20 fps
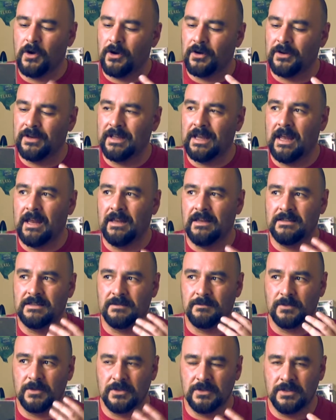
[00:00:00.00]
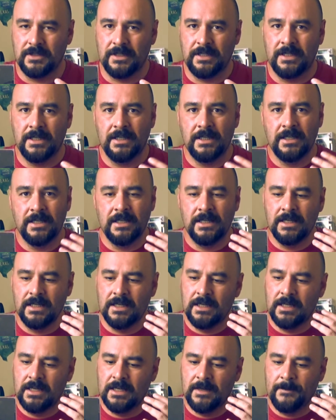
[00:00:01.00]
are going to get is some good,
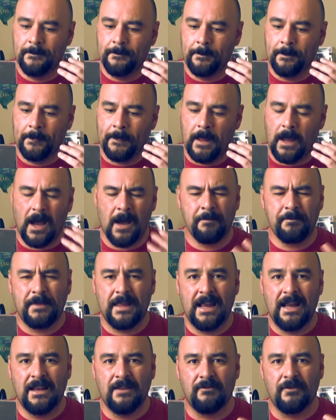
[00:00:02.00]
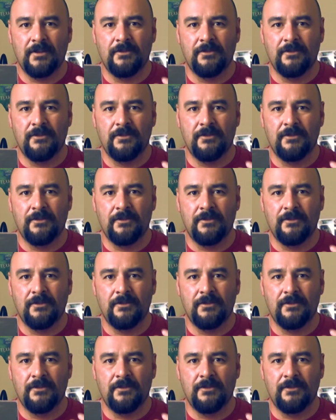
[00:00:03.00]
updated,